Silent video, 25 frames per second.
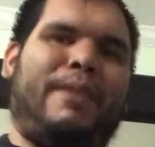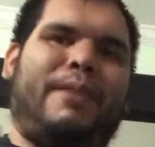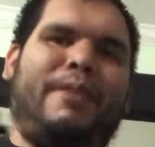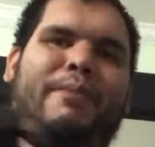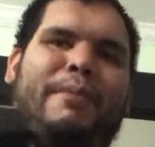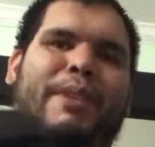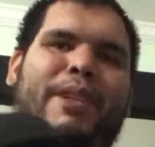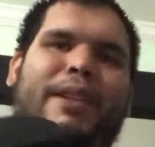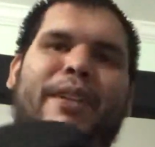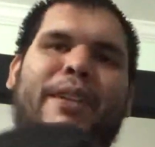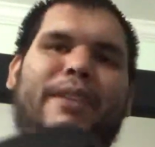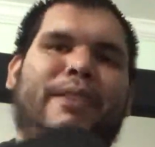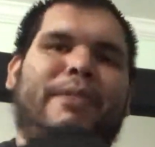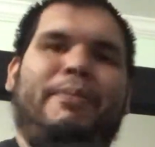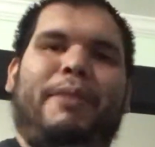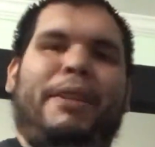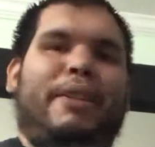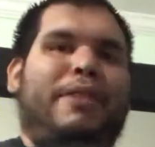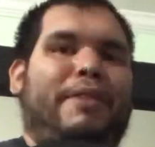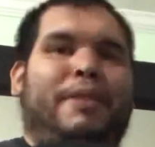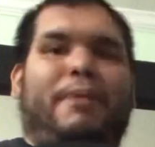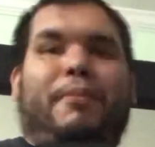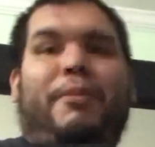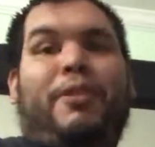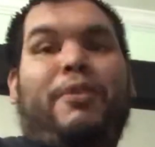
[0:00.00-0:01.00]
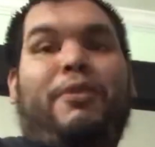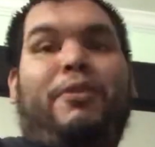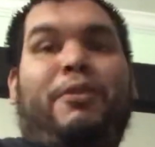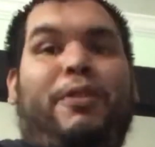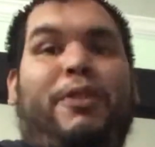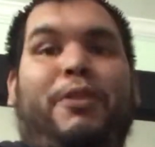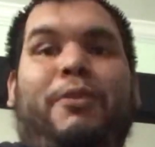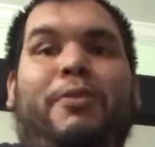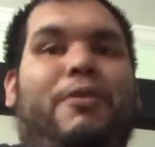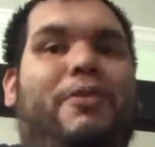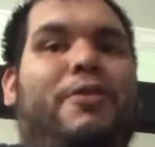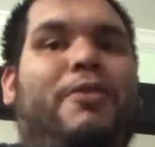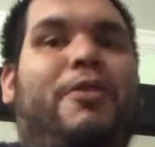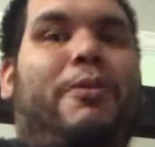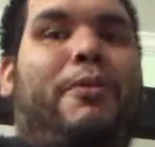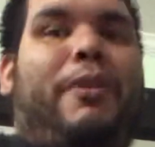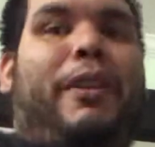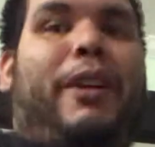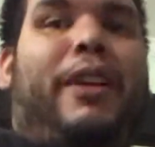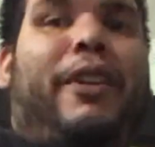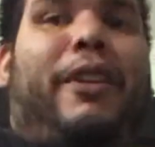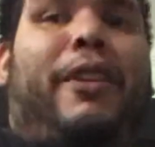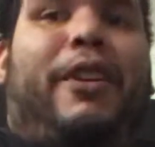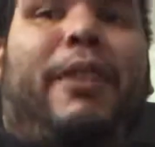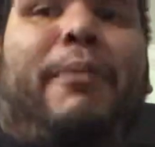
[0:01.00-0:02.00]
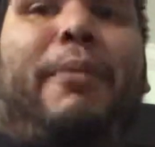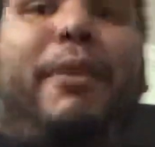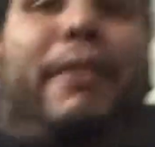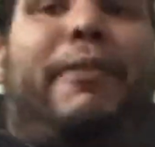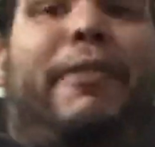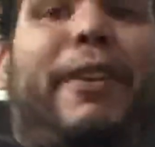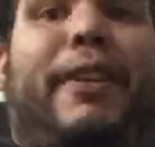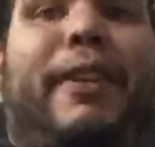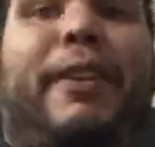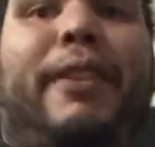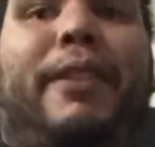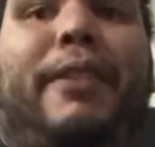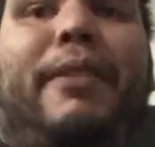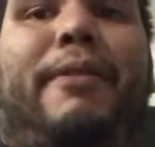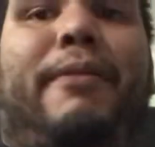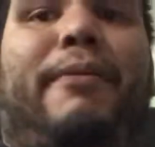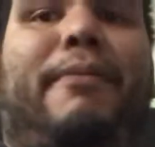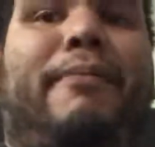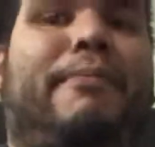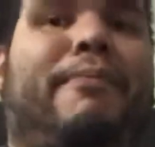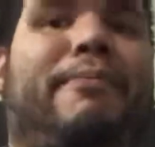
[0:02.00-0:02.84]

Not to mention I'm also a huge Tony Iommi fan,